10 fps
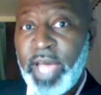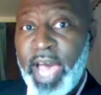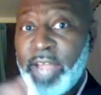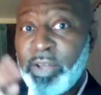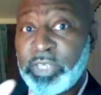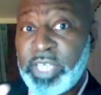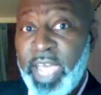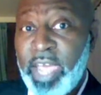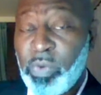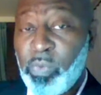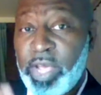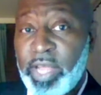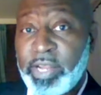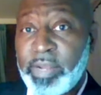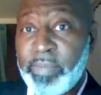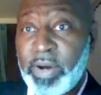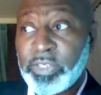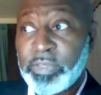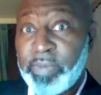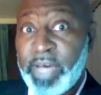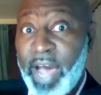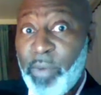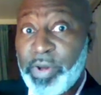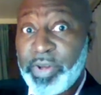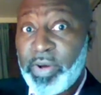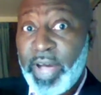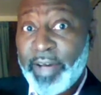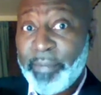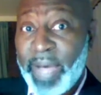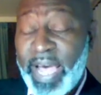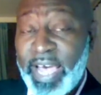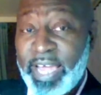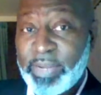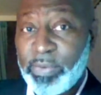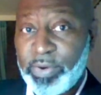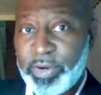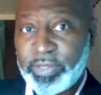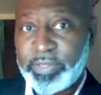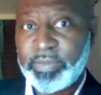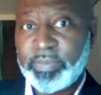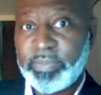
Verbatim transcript: I know she had a will and emotion, but I want to know how her mind works.